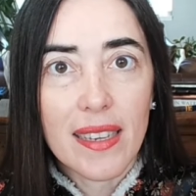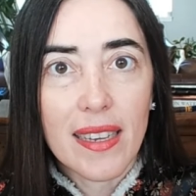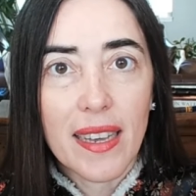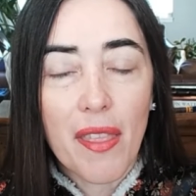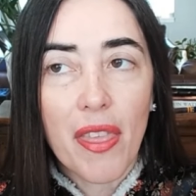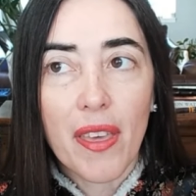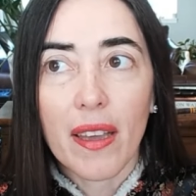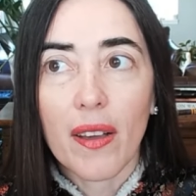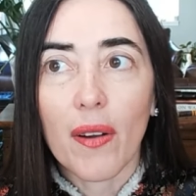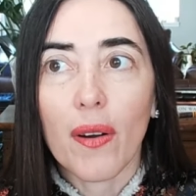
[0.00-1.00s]
and
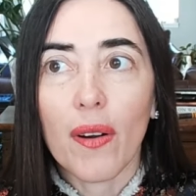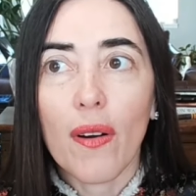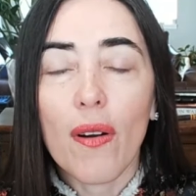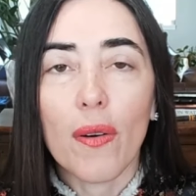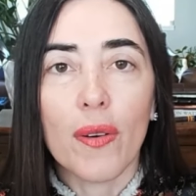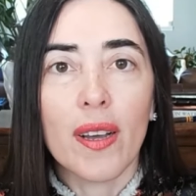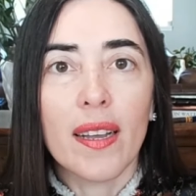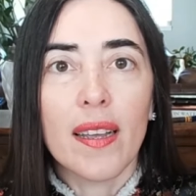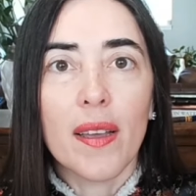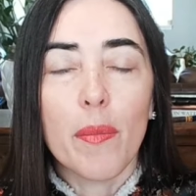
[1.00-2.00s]
think, oh,
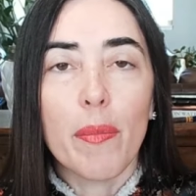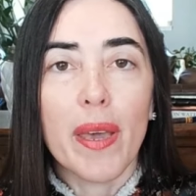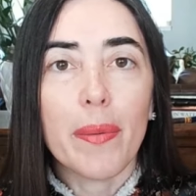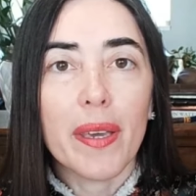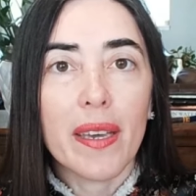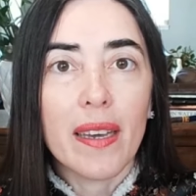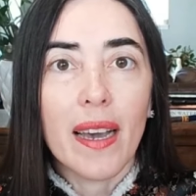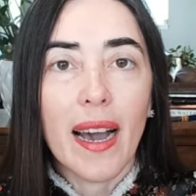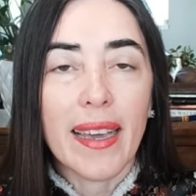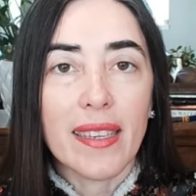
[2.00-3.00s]
maybe
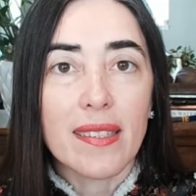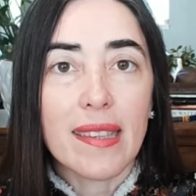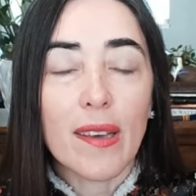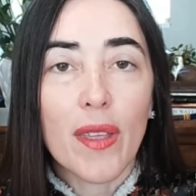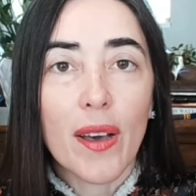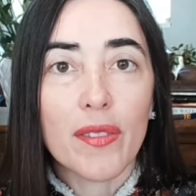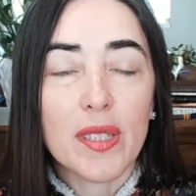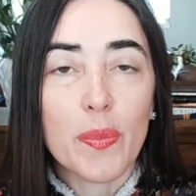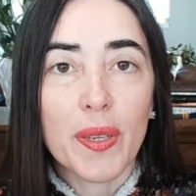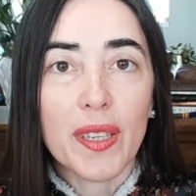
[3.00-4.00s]
I can slow down the
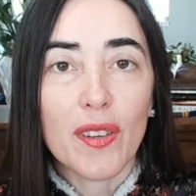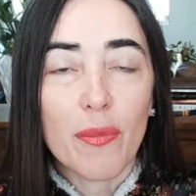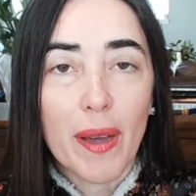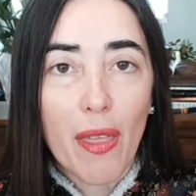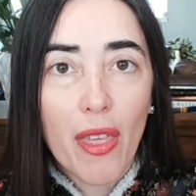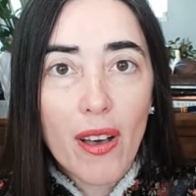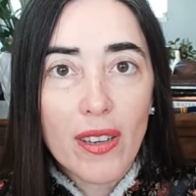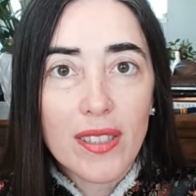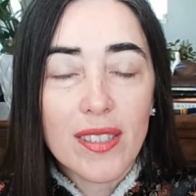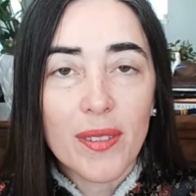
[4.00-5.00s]
speed of my
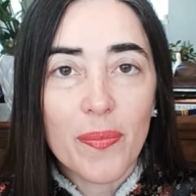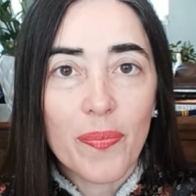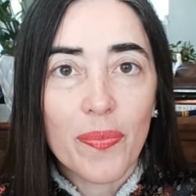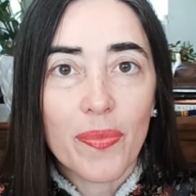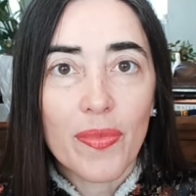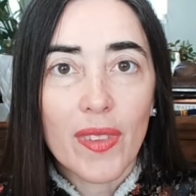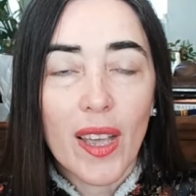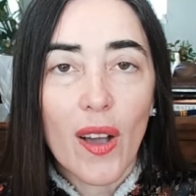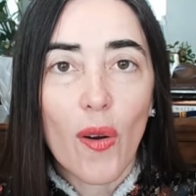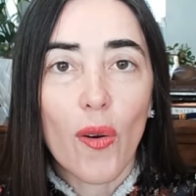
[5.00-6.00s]
thoughts
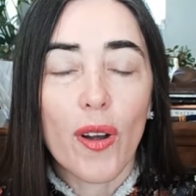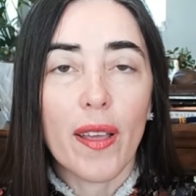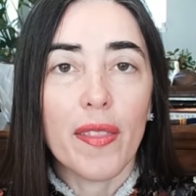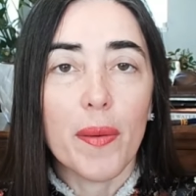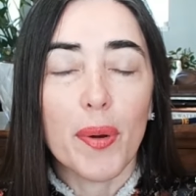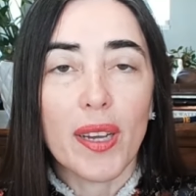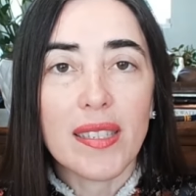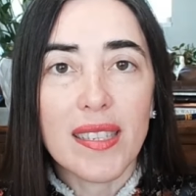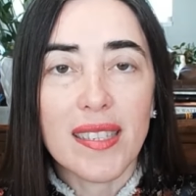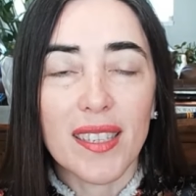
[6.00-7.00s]
or the
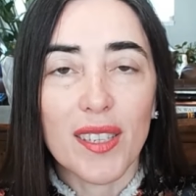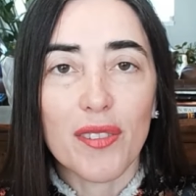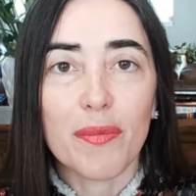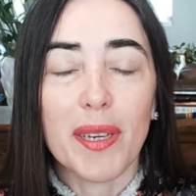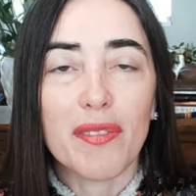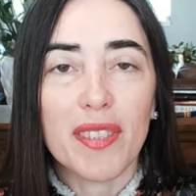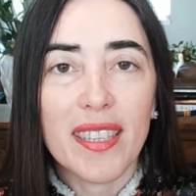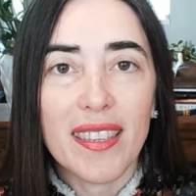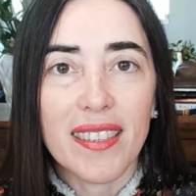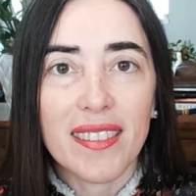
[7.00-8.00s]
processing of my
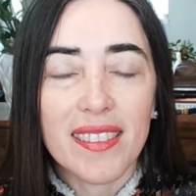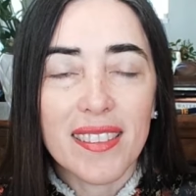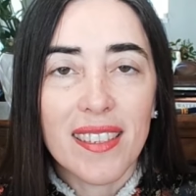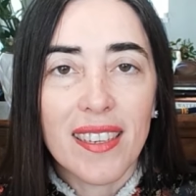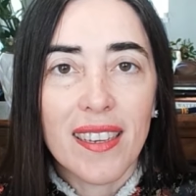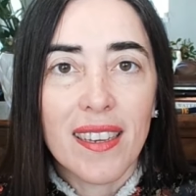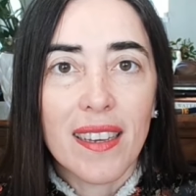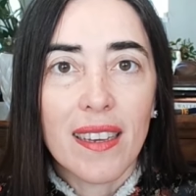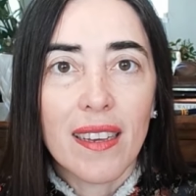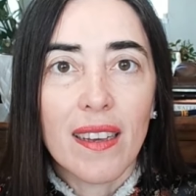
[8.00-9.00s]
feelings
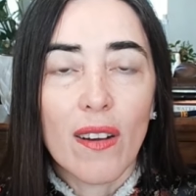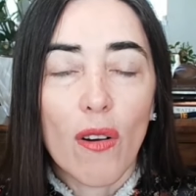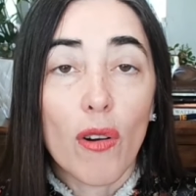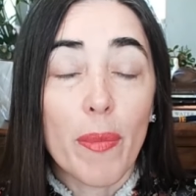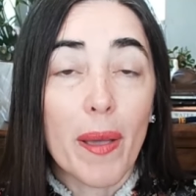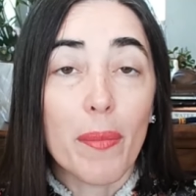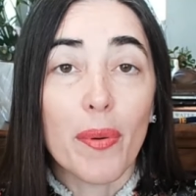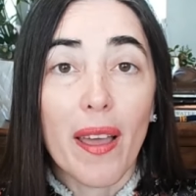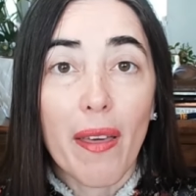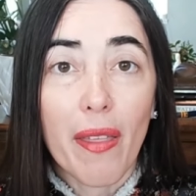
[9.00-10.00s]
or my
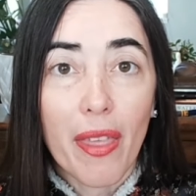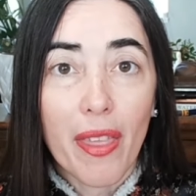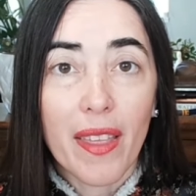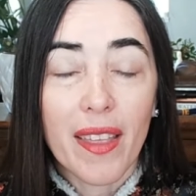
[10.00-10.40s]
breath.